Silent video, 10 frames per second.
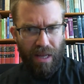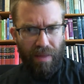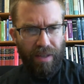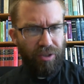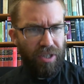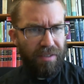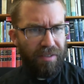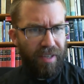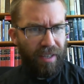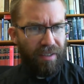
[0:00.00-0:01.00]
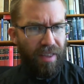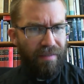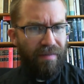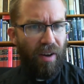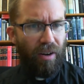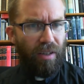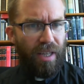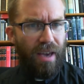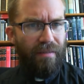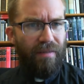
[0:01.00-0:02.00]
Then Jesus said unto them,
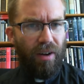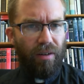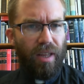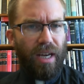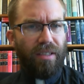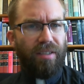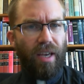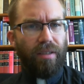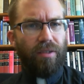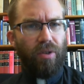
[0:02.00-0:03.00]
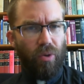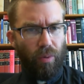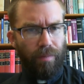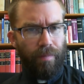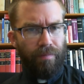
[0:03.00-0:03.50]
Verily, verily, I say unto you,